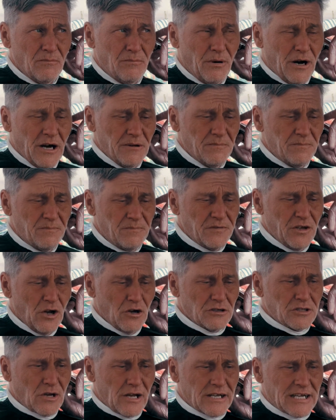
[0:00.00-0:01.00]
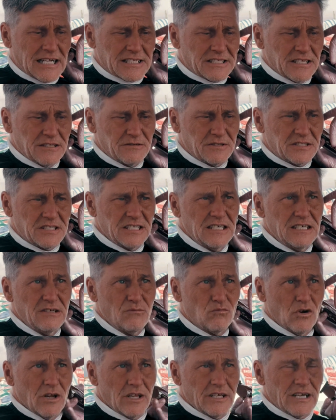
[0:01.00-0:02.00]
But so I got to see
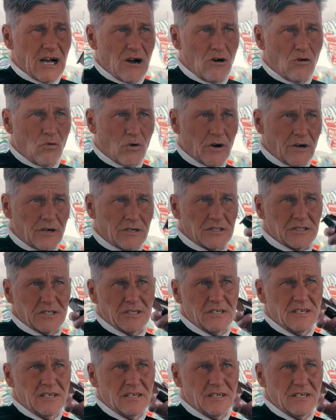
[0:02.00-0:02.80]
really how it works.